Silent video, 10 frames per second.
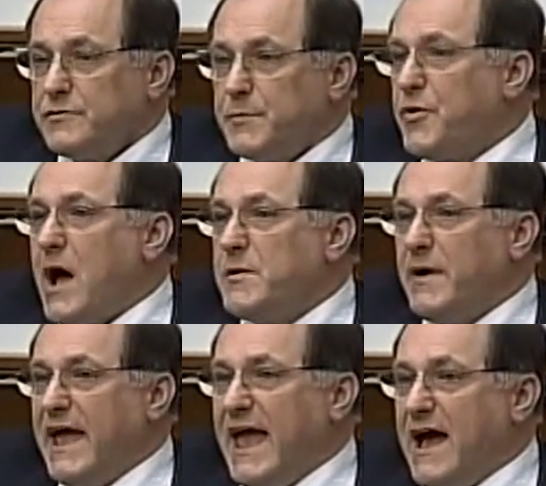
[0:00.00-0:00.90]
The
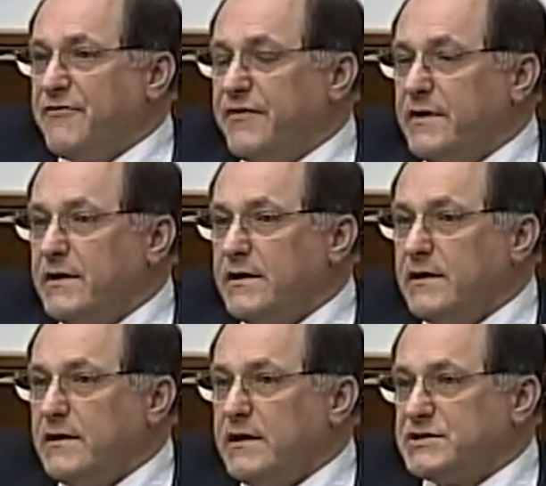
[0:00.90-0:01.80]
problem I have
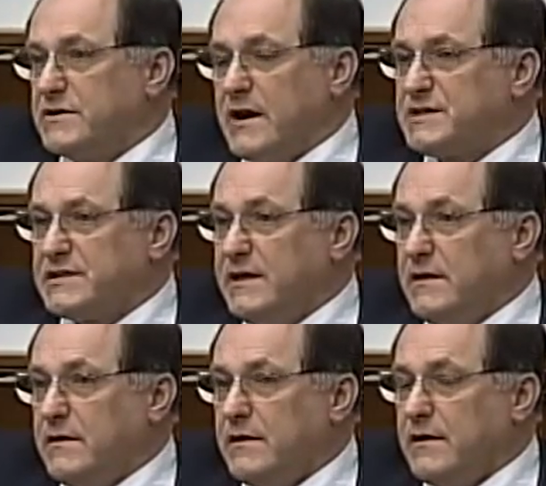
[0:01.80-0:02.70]
is that,
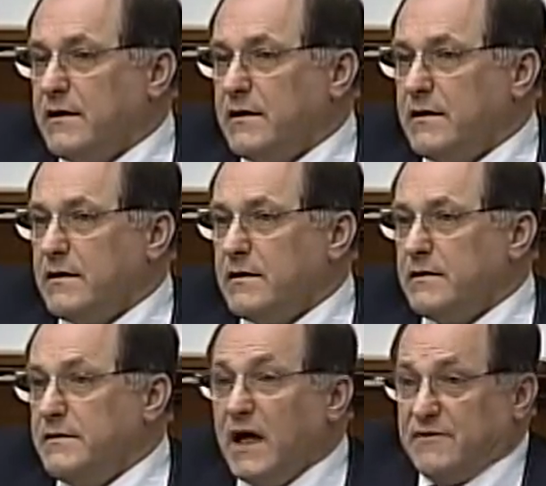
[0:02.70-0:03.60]
honestly,
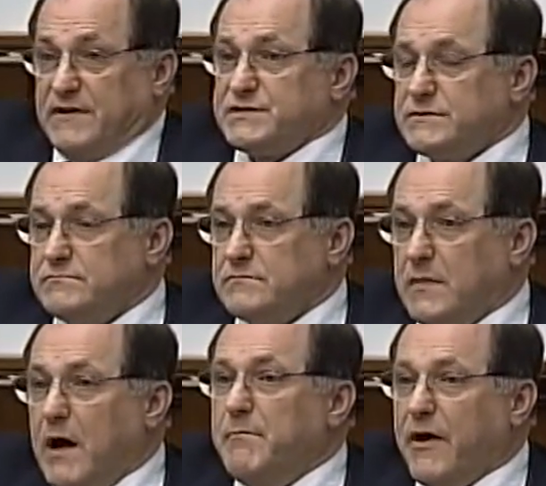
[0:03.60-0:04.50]
none of us,
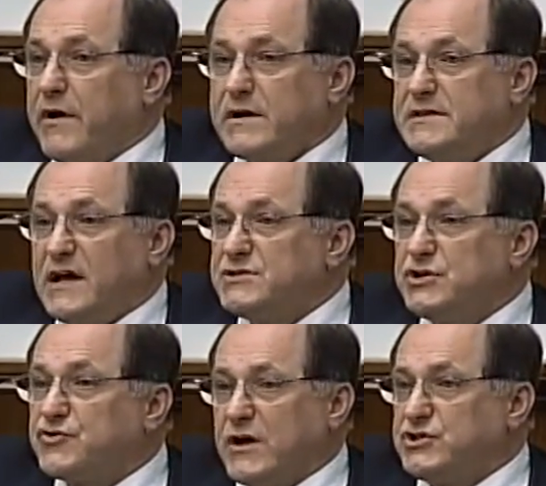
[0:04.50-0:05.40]
America
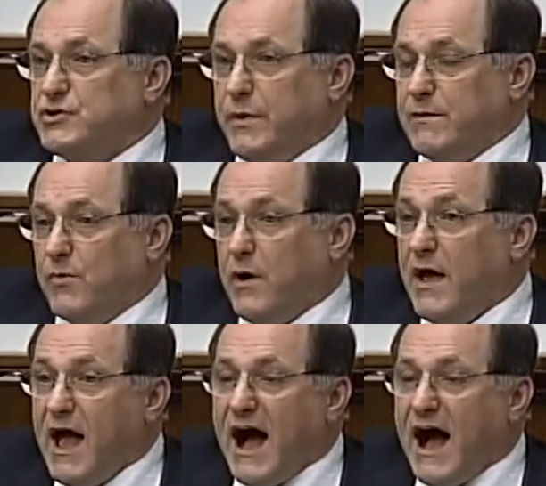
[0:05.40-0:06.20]
doesn't trust you anymore.